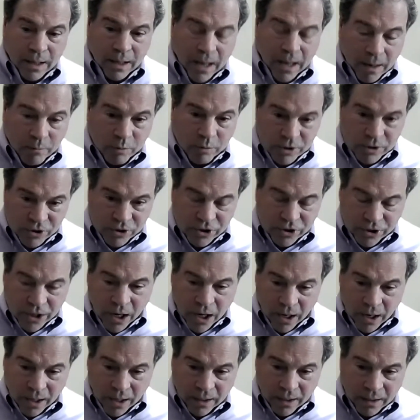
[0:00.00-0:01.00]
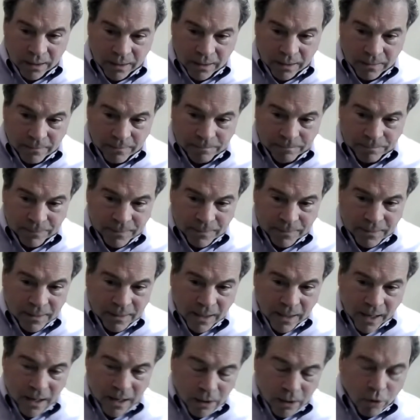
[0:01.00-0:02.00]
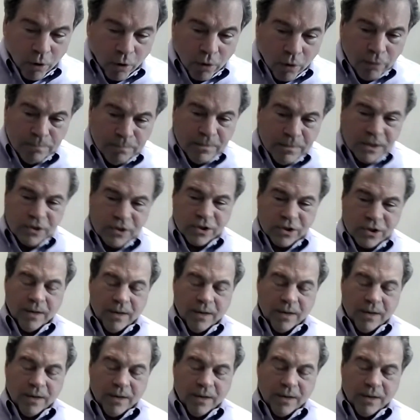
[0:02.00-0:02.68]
I was stunned. I called Ms.